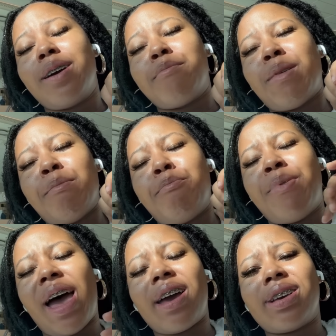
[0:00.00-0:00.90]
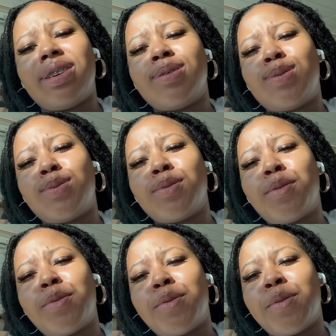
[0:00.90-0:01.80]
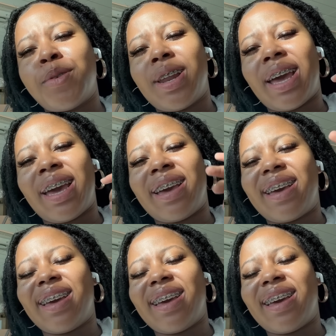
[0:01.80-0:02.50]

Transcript: my back is sore, like,